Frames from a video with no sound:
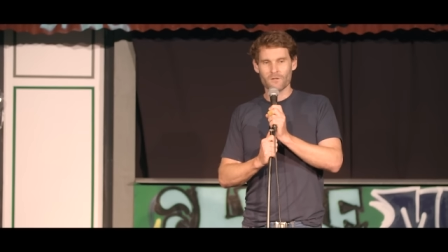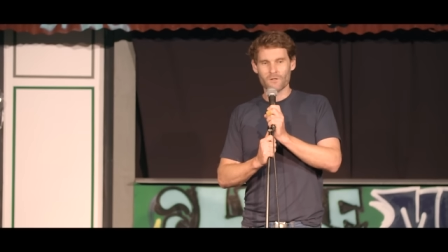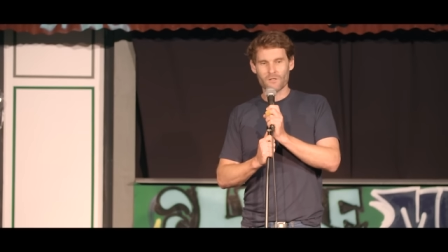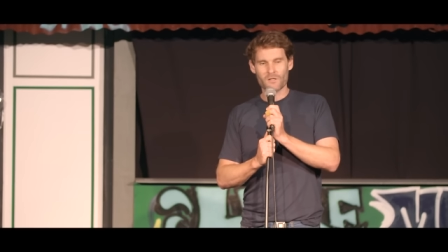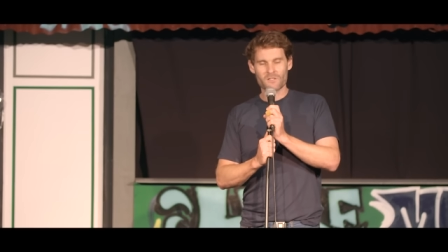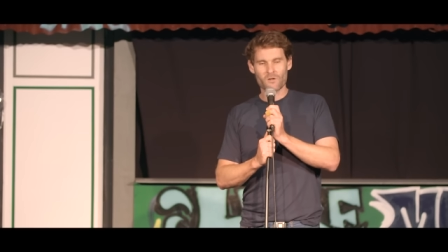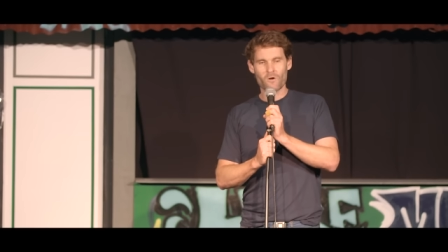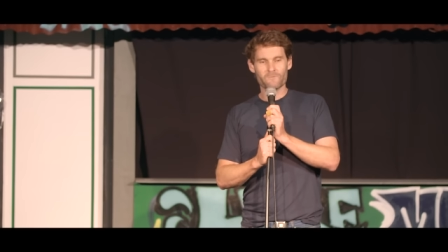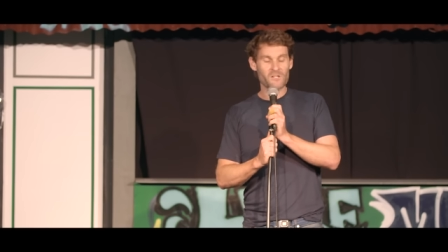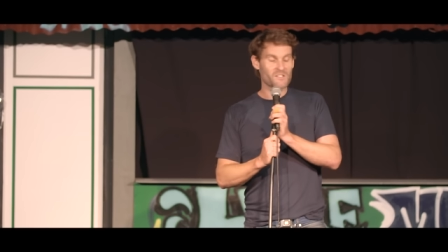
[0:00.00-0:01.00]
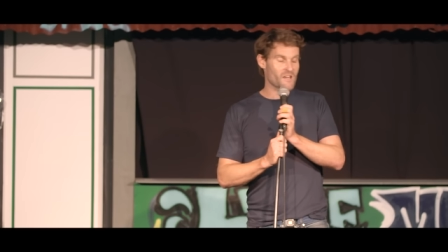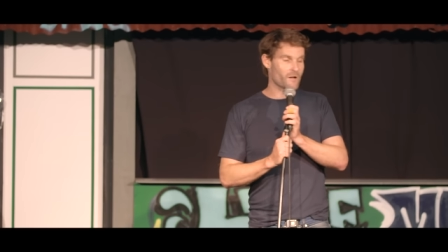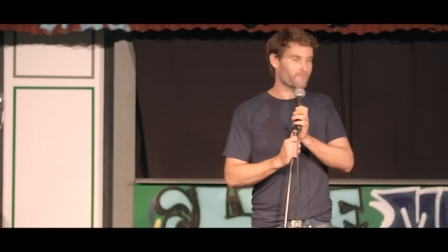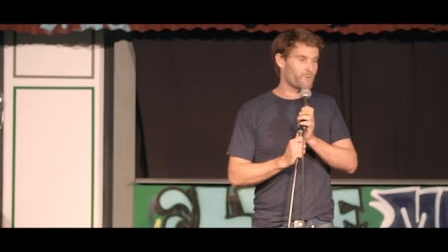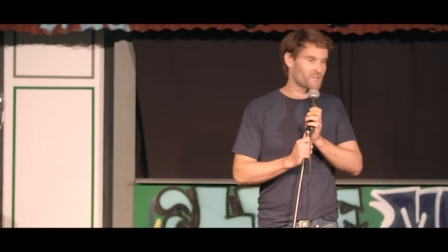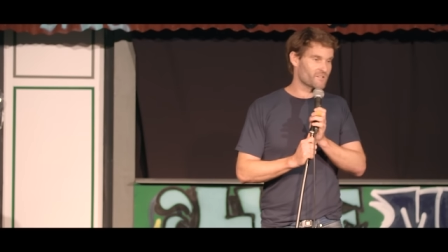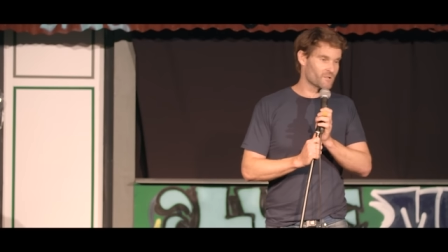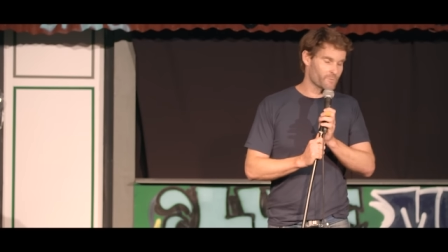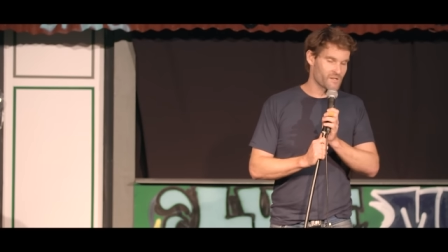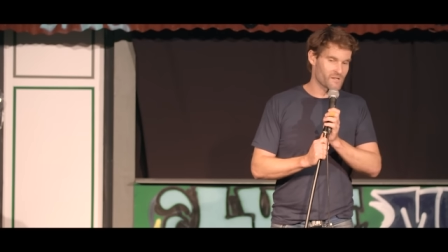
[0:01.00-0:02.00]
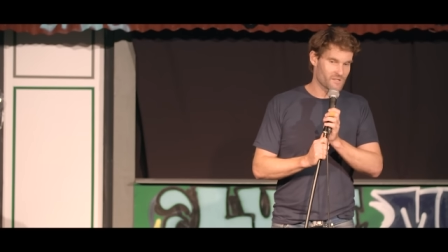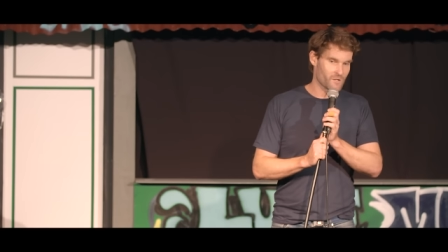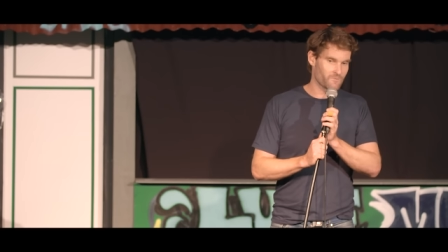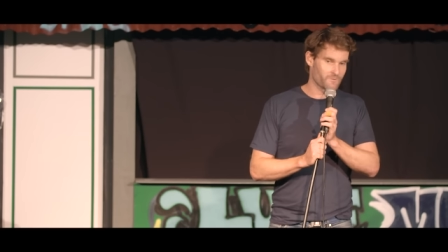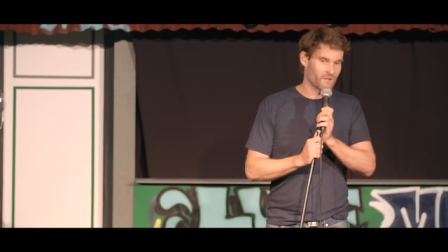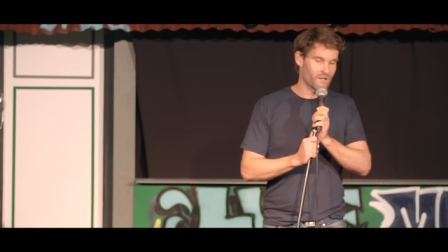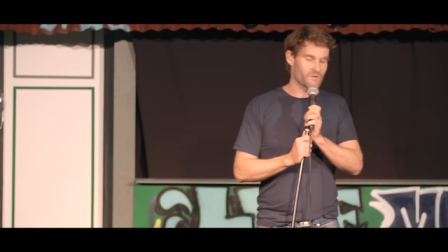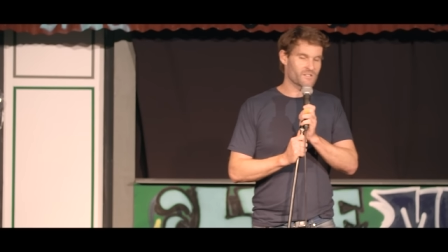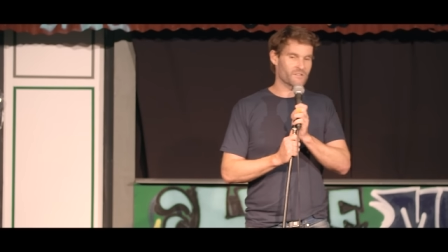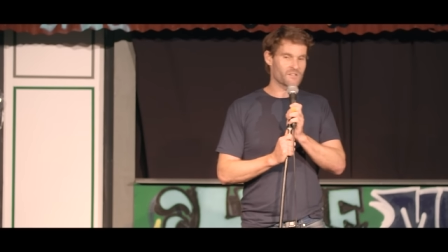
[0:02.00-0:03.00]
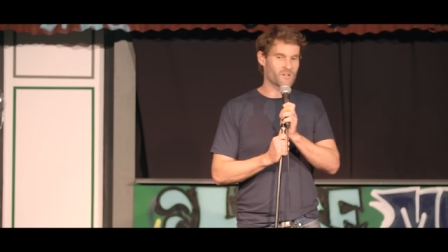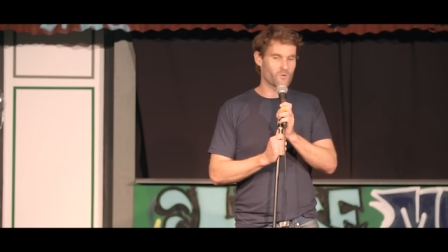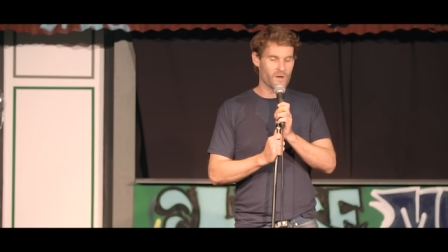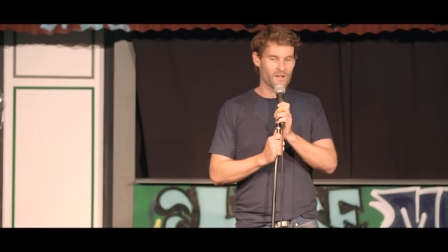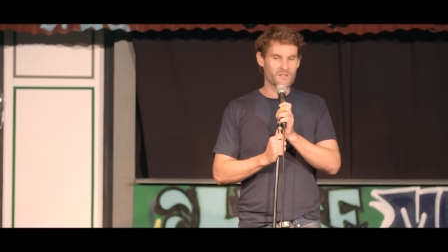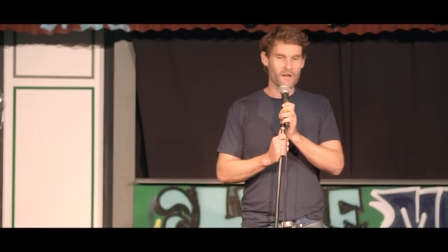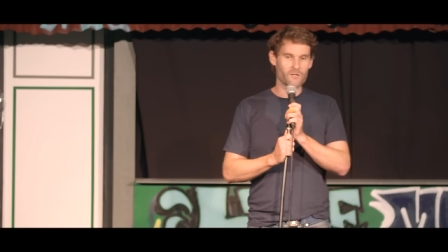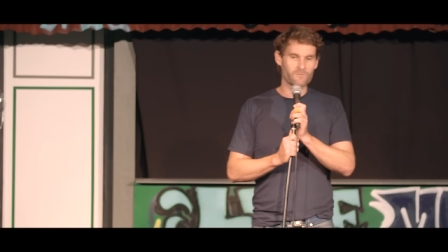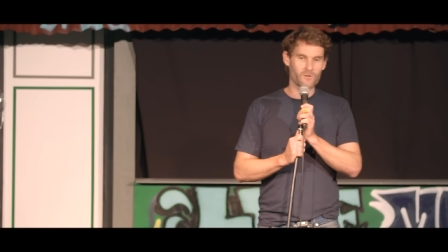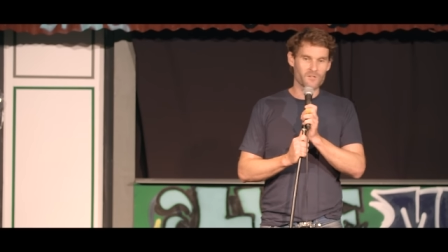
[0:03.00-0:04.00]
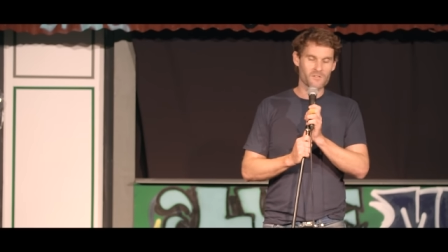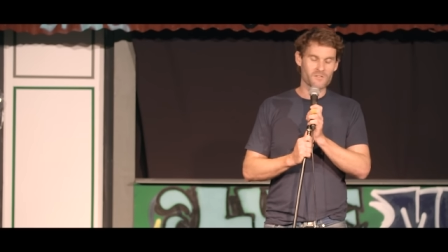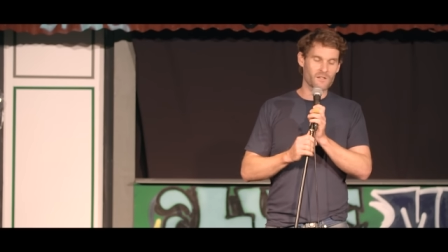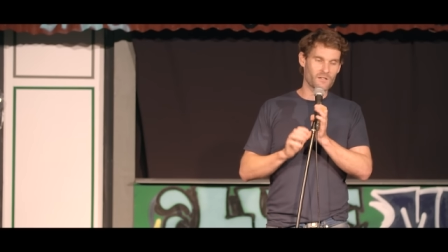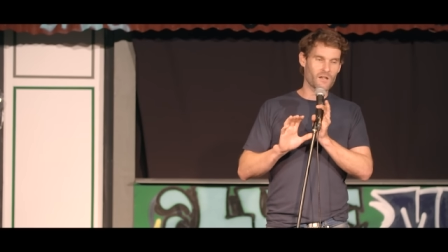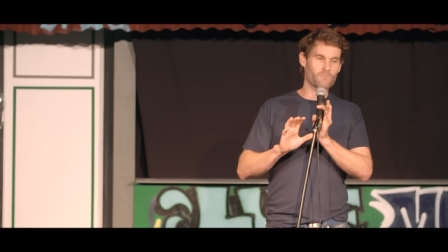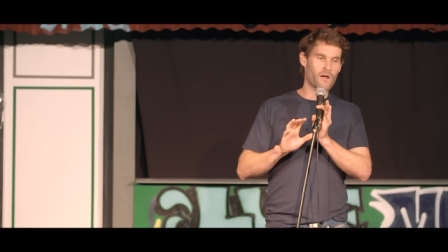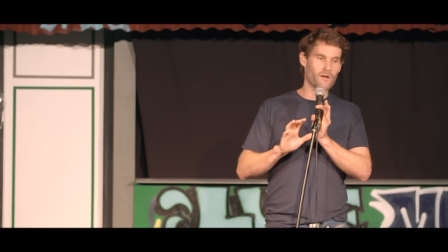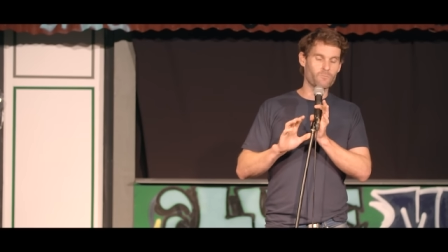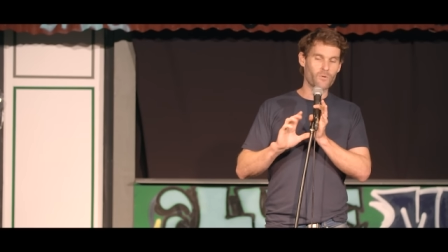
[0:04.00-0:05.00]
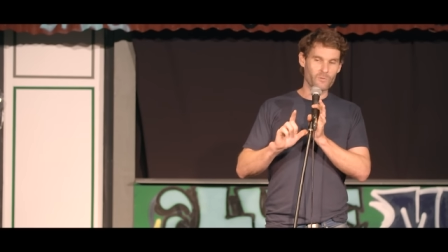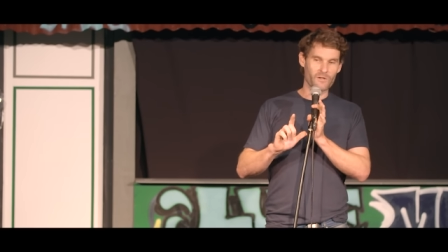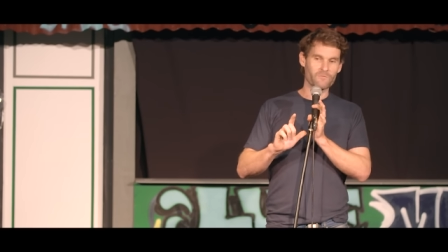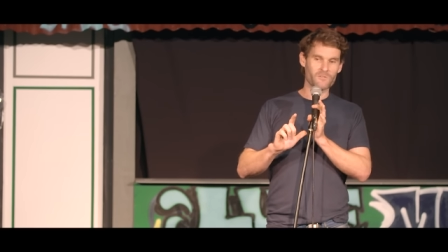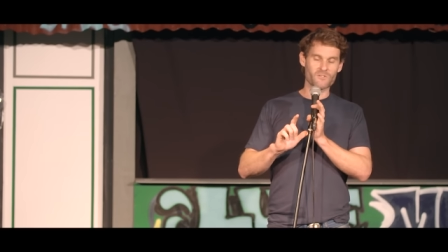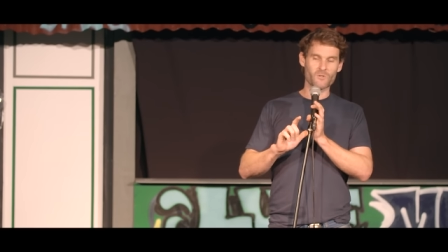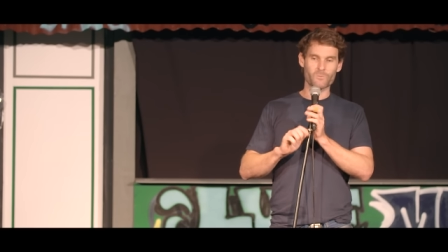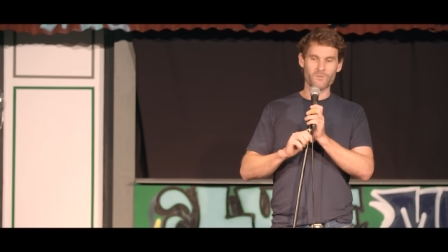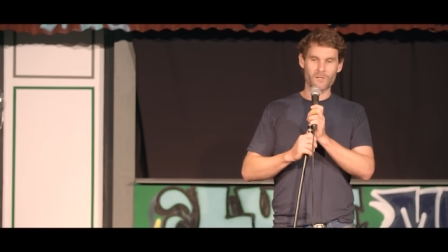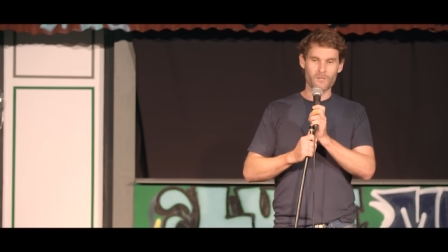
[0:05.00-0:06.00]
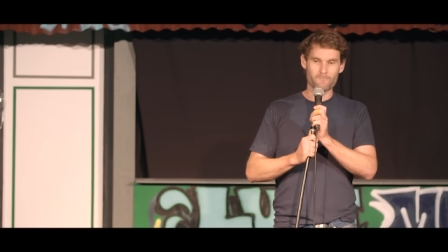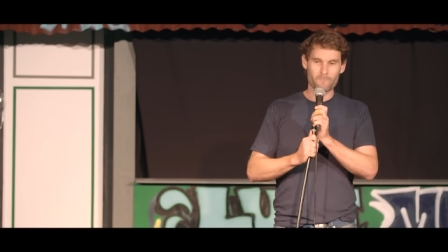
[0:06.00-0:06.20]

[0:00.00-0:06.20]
And then he said, "Oh, if you can sacrifice a little bit of yourself, let me tell you something about sacrifice." I said, "Again, mate, I'm probably going to have to stop you there.